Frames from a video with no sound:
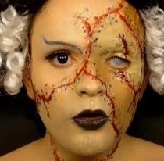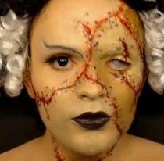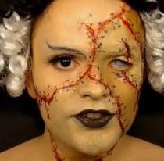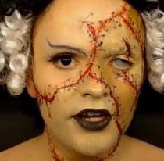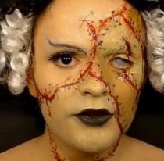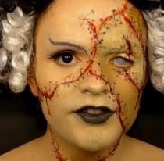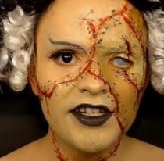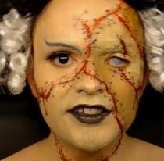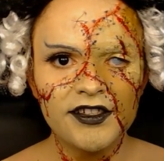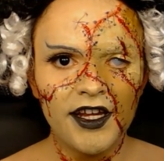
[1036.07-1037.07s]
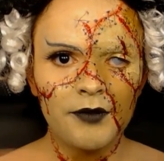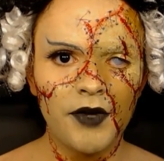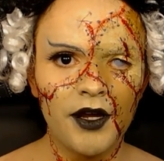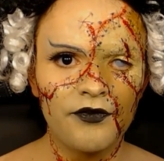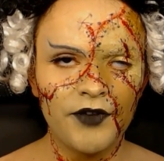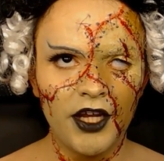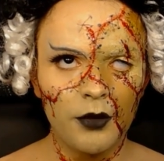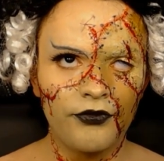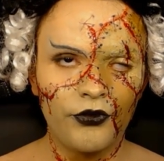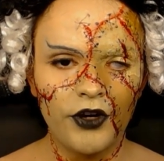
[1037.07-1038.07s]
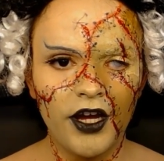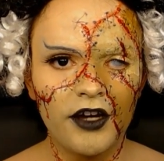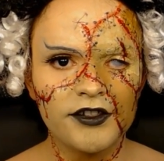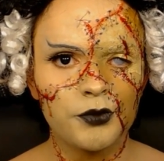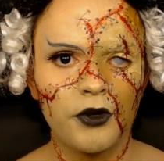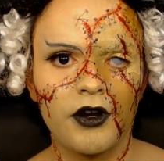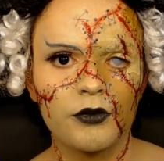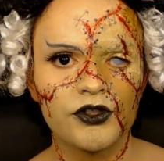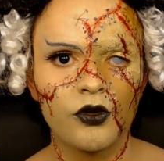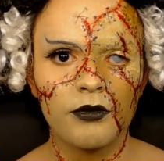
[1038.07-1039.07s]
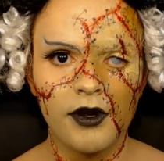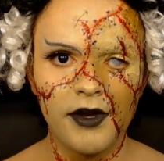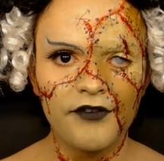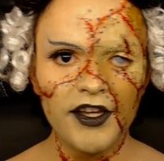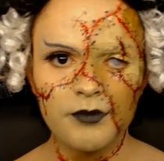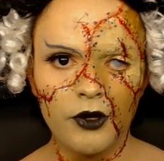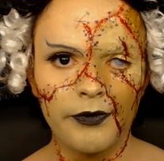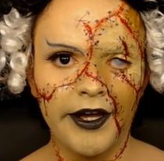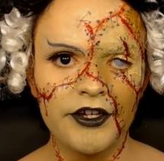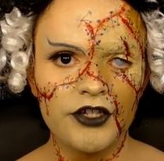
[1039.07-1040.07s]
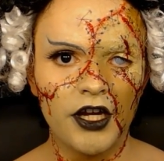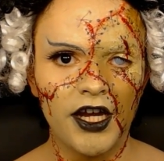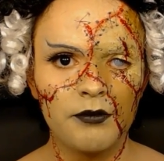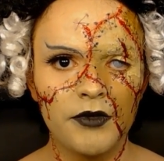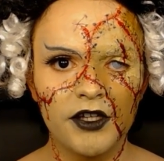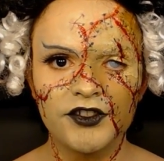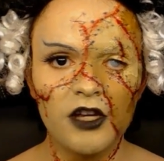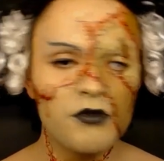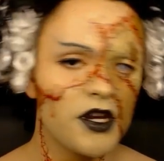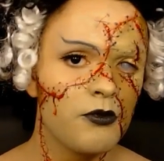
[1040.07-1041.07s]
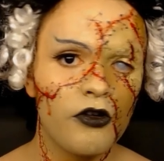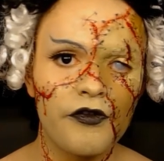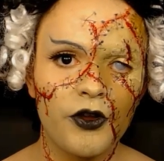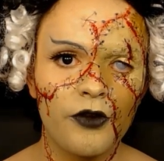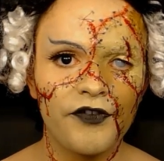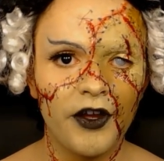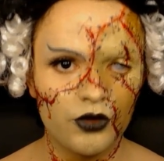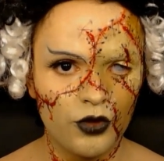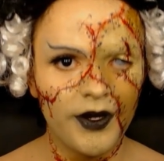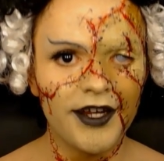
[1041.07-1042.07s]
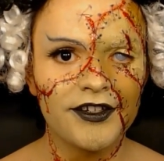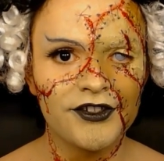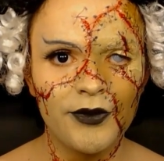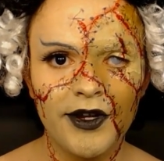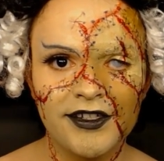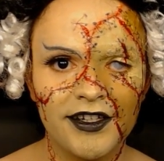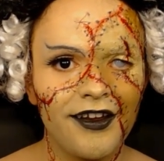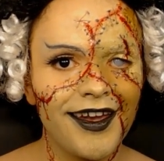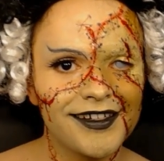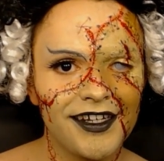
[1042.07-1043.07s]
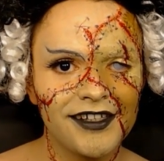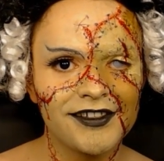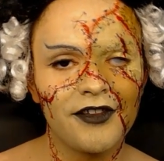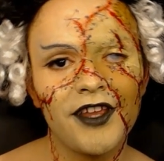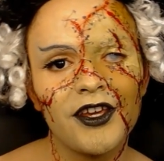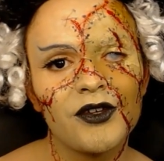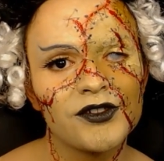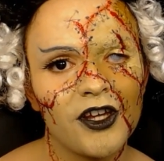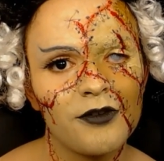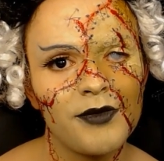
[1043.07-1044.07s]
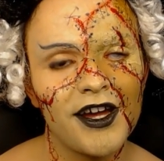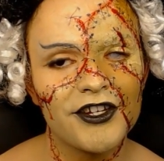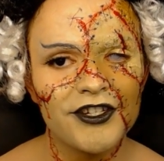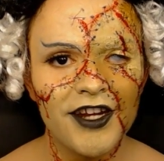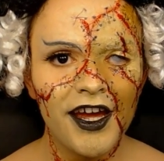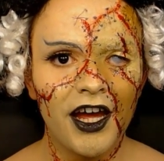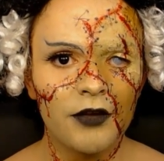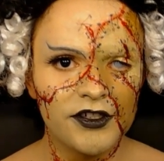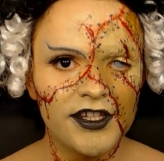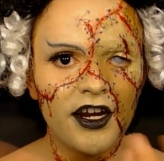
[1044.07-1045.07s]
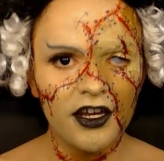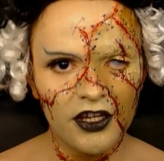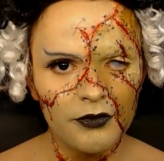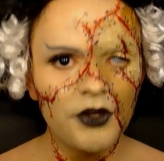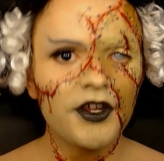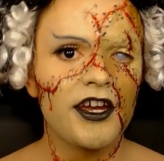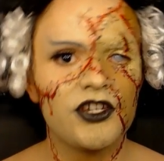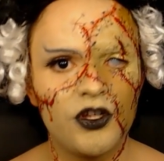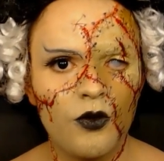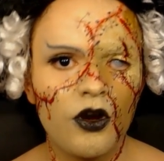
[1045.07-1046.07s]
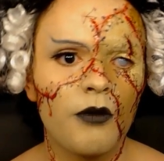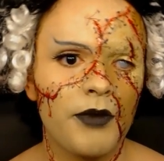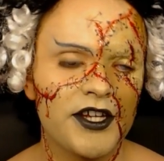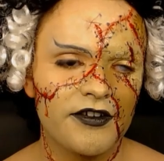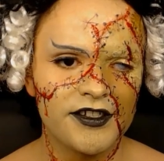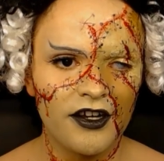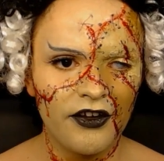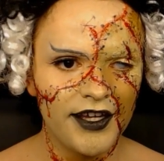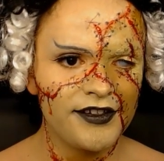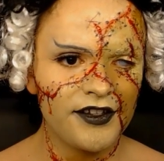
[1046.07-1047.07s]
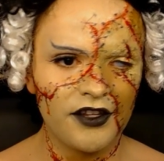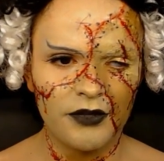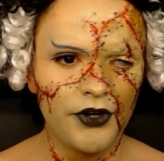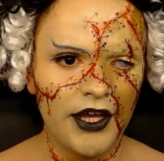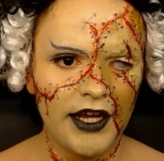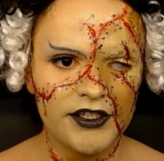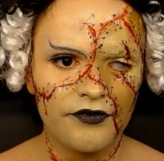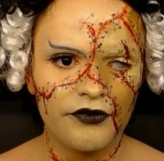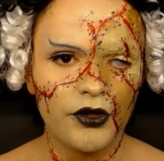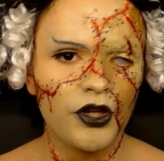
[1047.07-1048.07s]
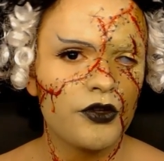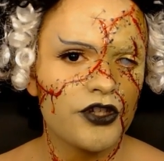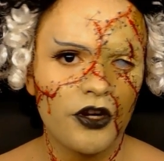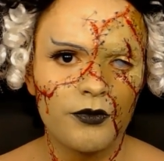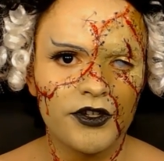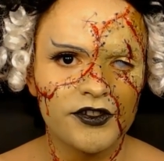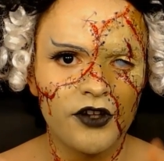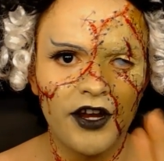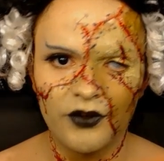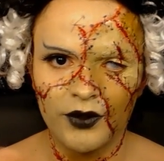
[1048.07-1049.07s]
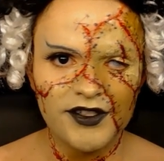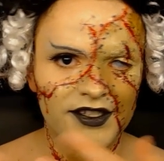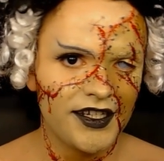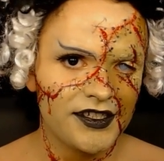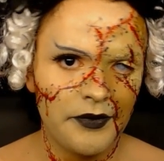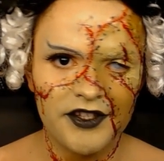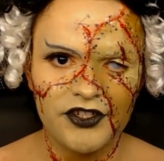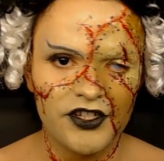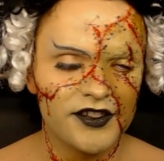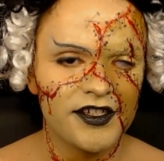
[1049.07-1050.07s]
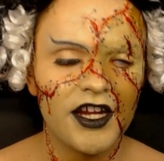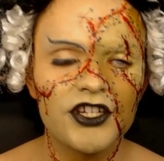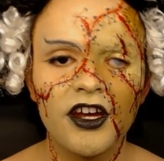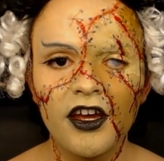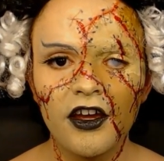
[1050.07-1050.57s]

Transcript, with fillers: Also, since in my video before last, where I was talking about my Facebook page, um, so many more of you have found your way to it and liked it, so thank you so much. Because um, then I can communicate to you a lot better. It's a lot easier than communicating through YouTube, because not everyone sees the messages and such.